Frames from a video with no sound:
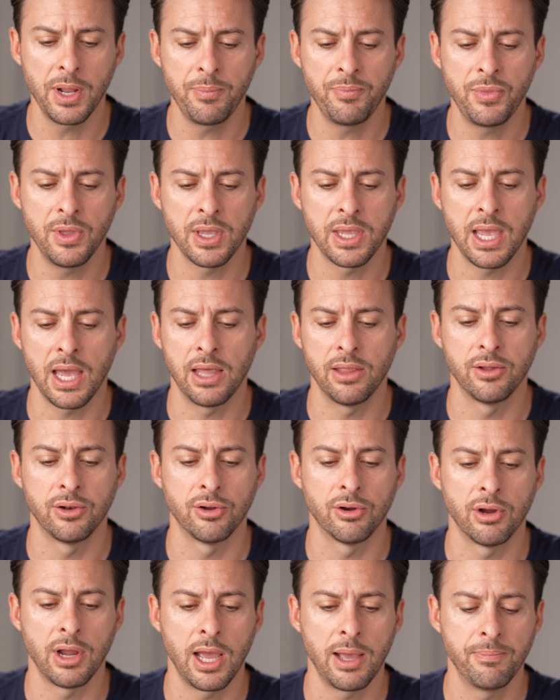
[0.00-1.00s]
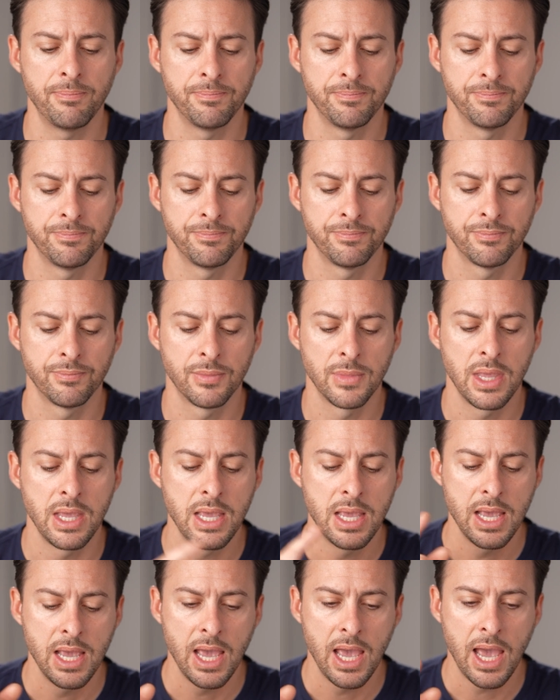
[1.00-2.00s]
up the calendar app
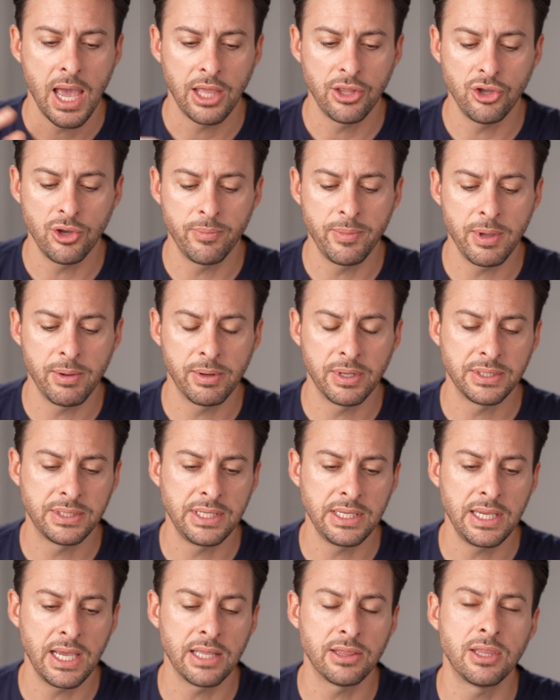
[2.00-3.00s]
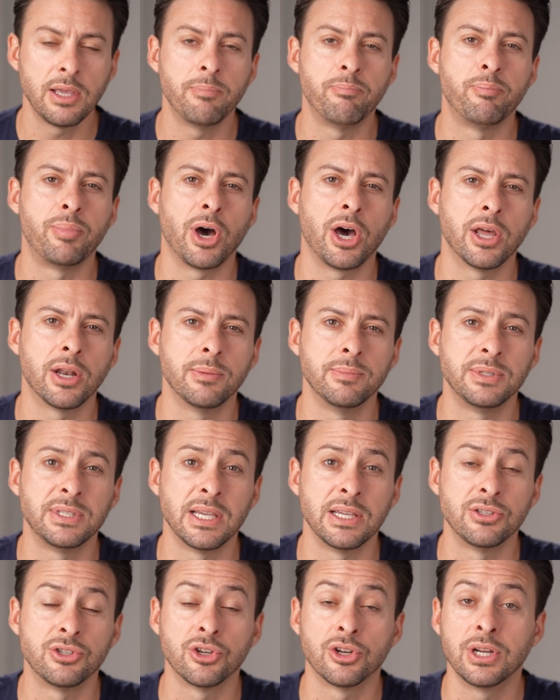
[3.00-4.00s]
and you'll be able to see at the bottom
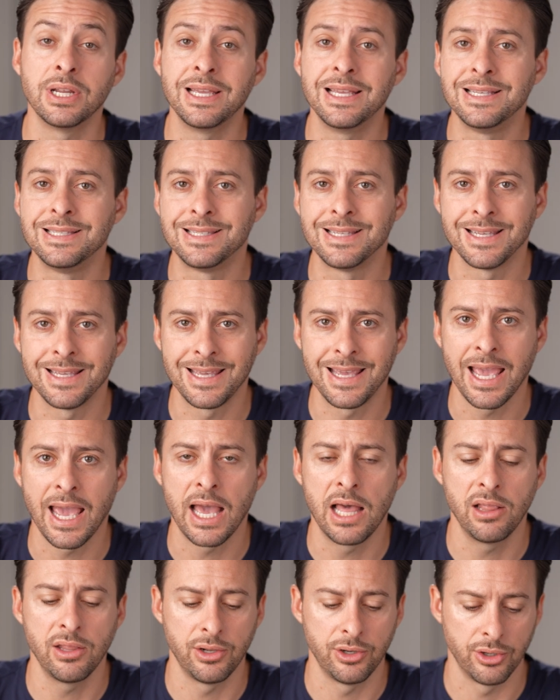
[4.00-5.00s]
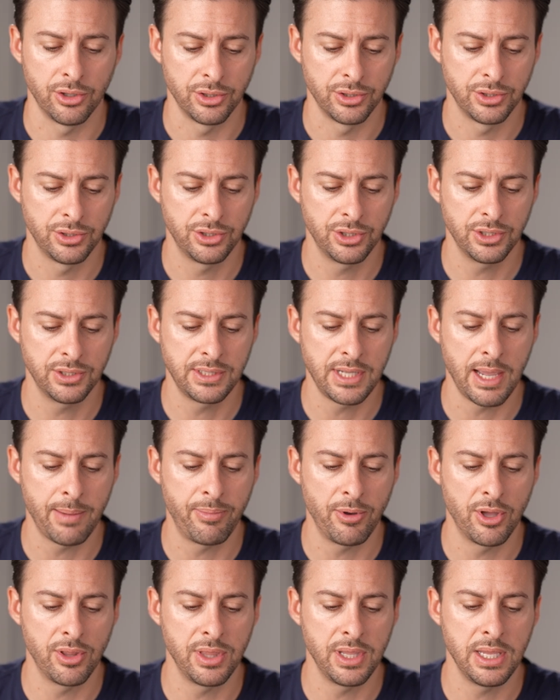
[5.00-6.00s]
center is calendars. Just
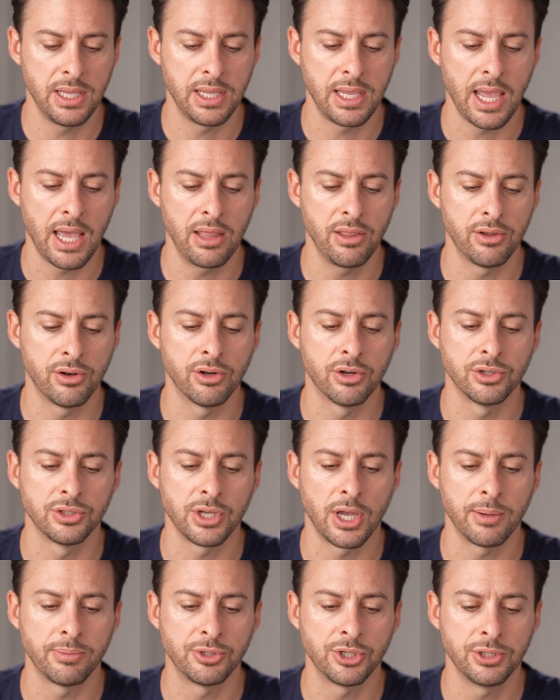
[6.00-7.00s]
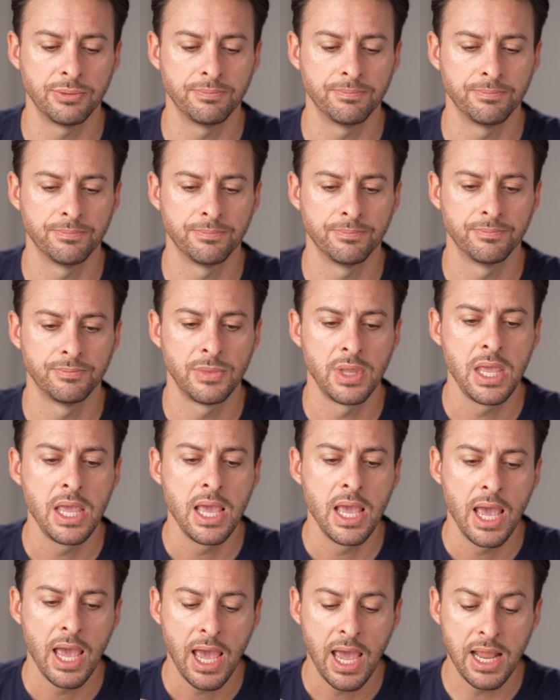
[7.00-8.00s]
tap on the calendars option
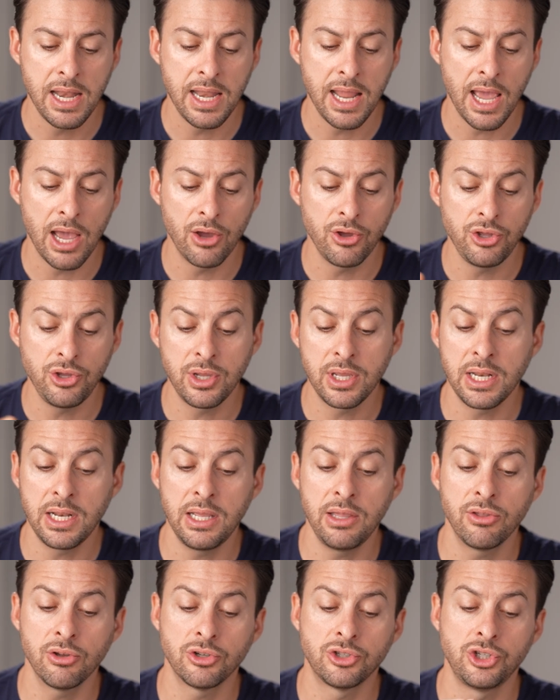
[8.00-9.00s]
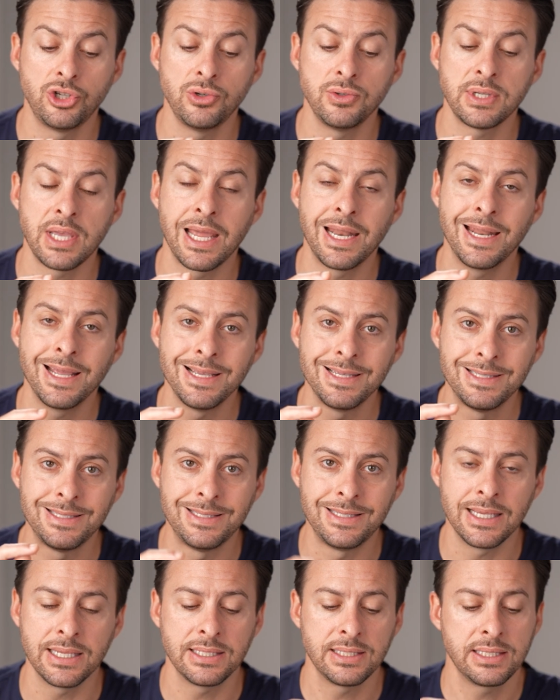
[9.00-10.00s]
and now you can either choose an
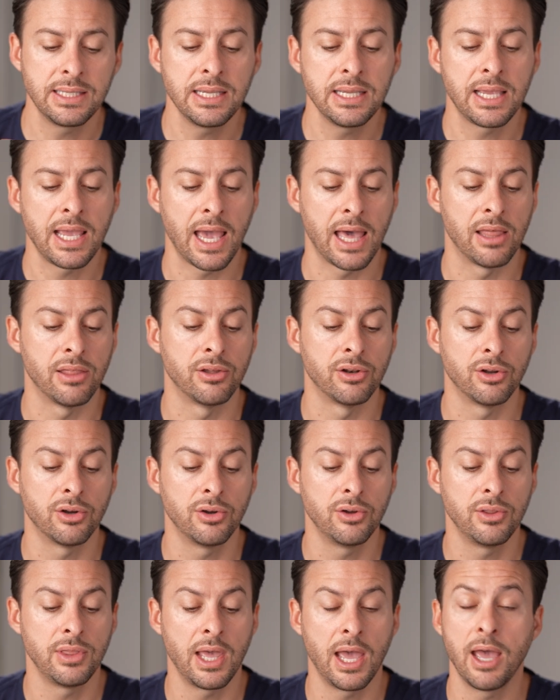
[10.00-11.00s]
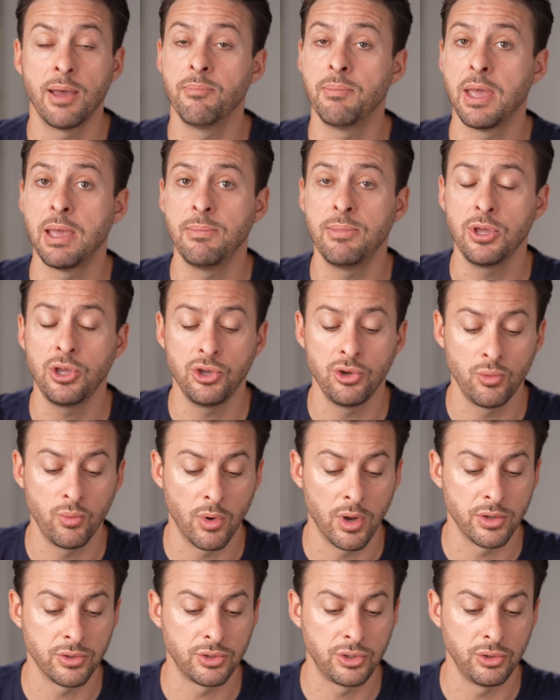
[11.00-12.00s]
existing calendar that maybe you
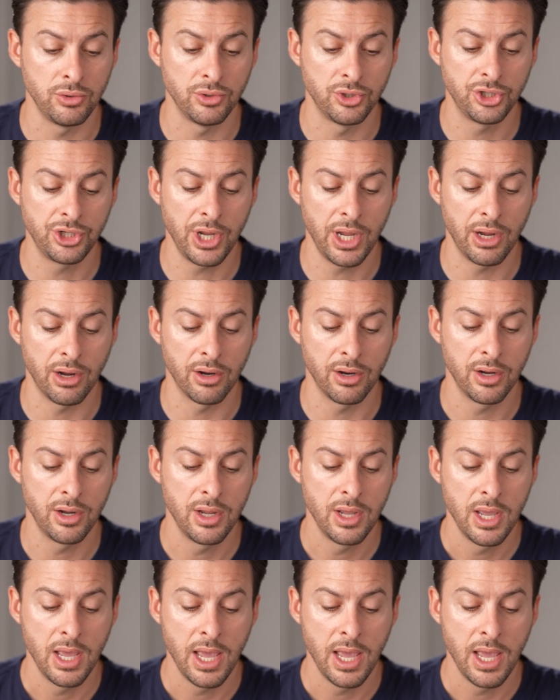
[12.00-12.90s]
want to share.